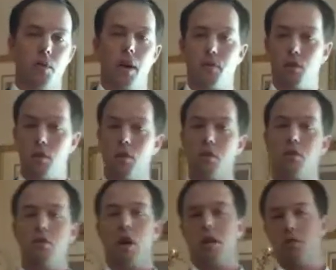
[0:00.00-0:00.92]
about for new
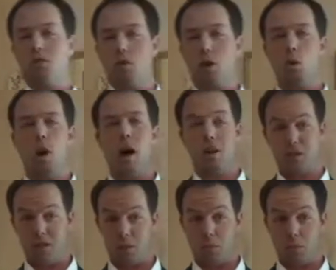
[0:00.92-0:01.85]
construction
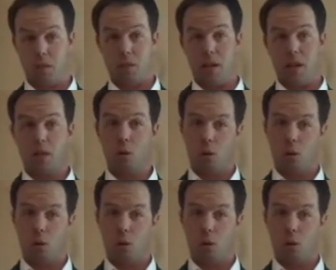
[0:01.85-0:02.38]
require 6%